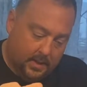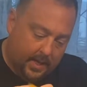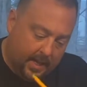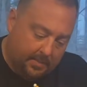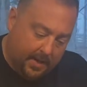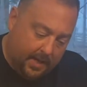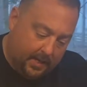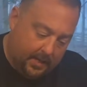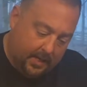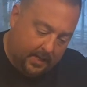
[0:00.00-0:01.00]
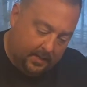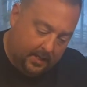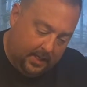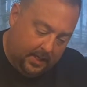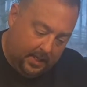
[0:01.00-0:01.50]
And I make in
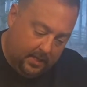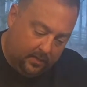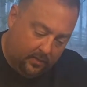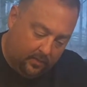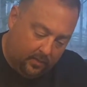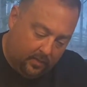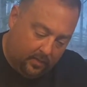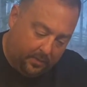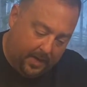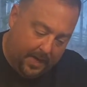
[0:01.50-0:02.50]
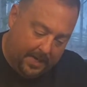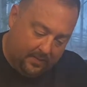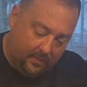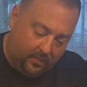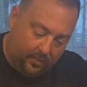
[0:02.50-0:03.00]
these little
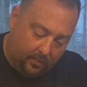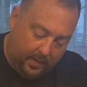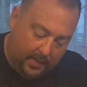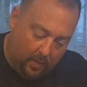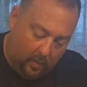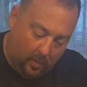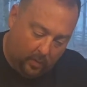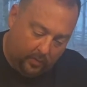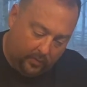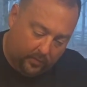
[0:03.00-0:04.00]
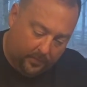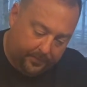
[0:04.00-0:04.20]
pots 3 holes.